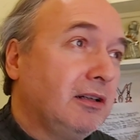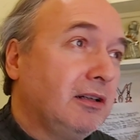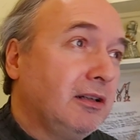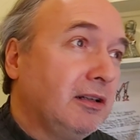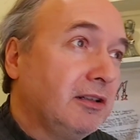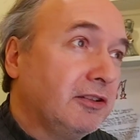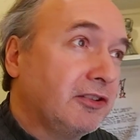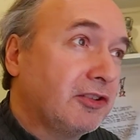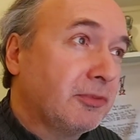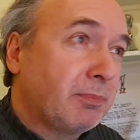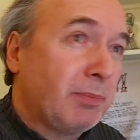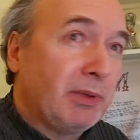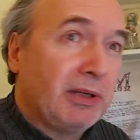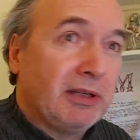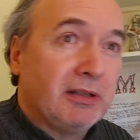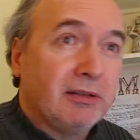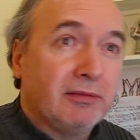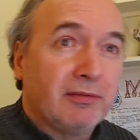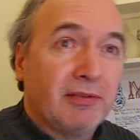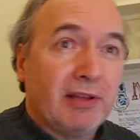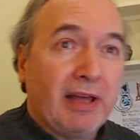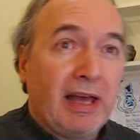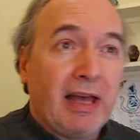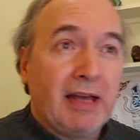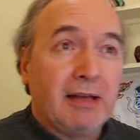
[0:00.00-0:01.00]
speak of
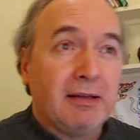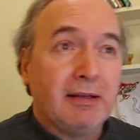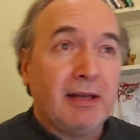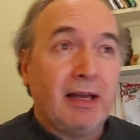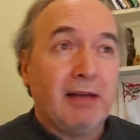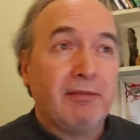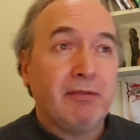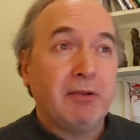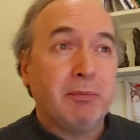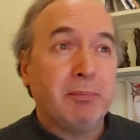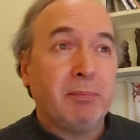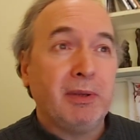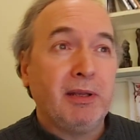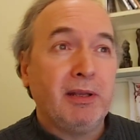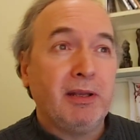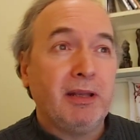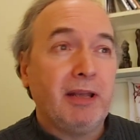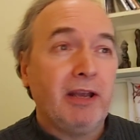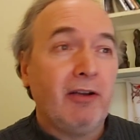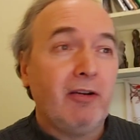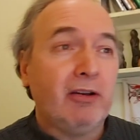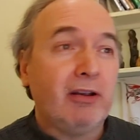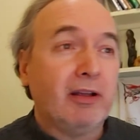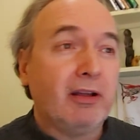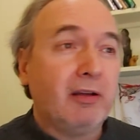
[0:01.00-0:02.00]
that, having been
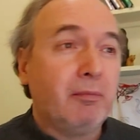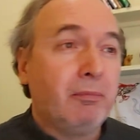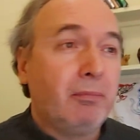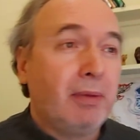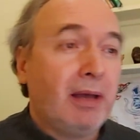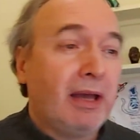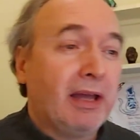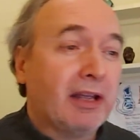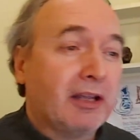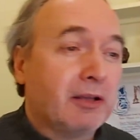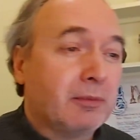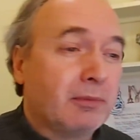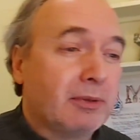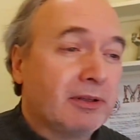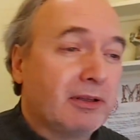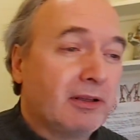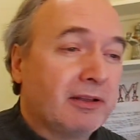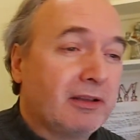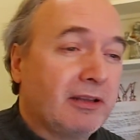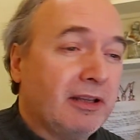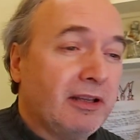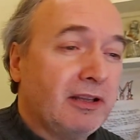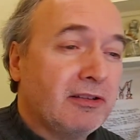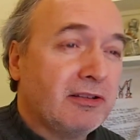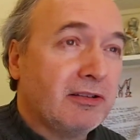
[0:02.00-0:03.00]
there and come back. But
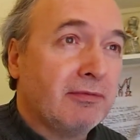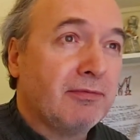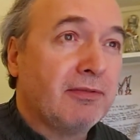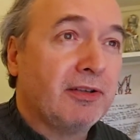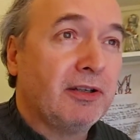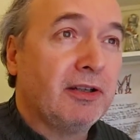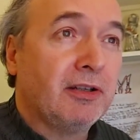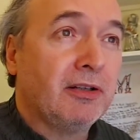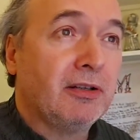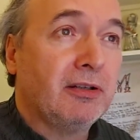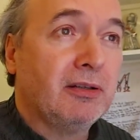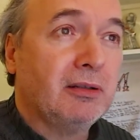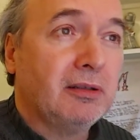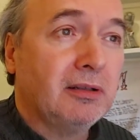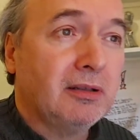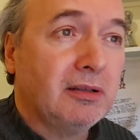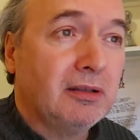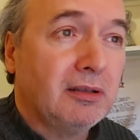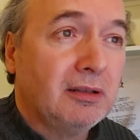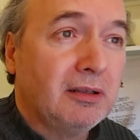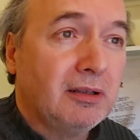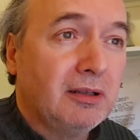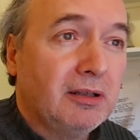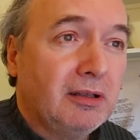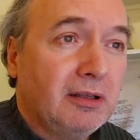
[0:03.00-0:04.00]
here's a few
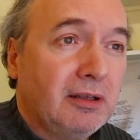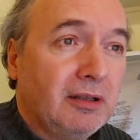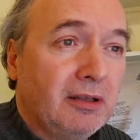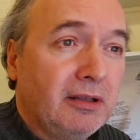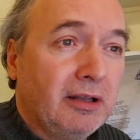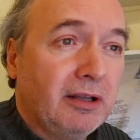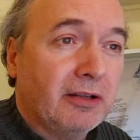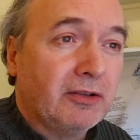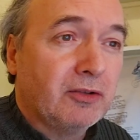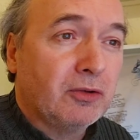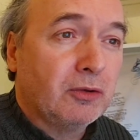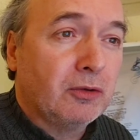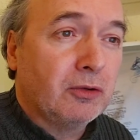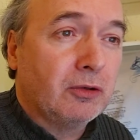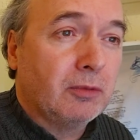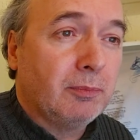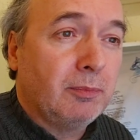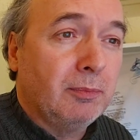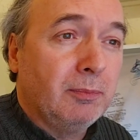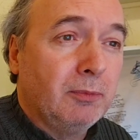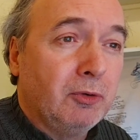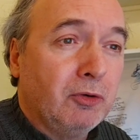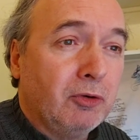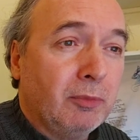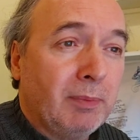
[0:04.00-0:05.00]
that talk
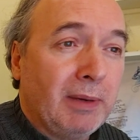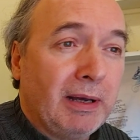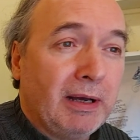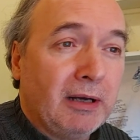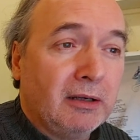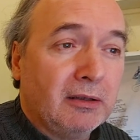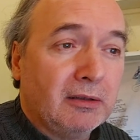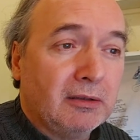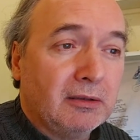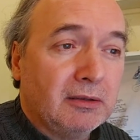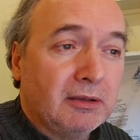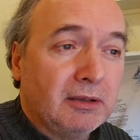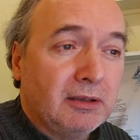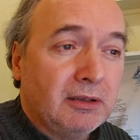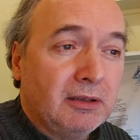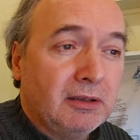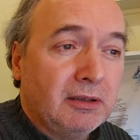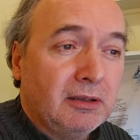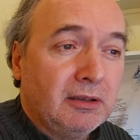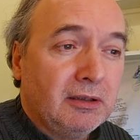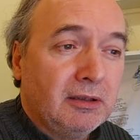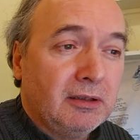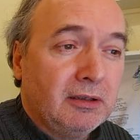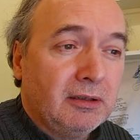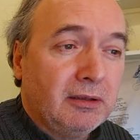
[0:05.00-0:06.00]
more about
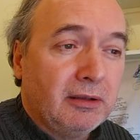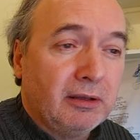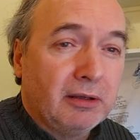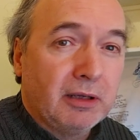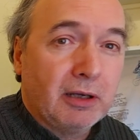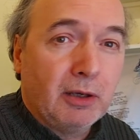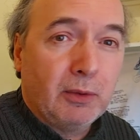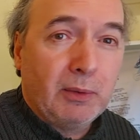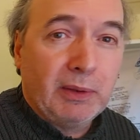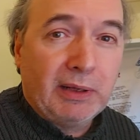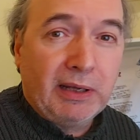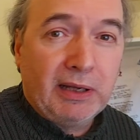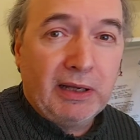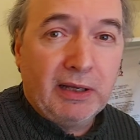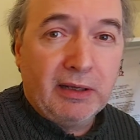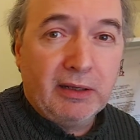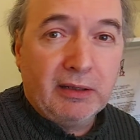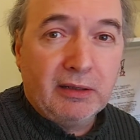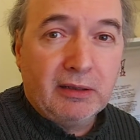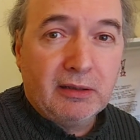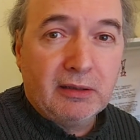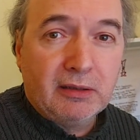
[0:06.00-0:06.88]
the going in.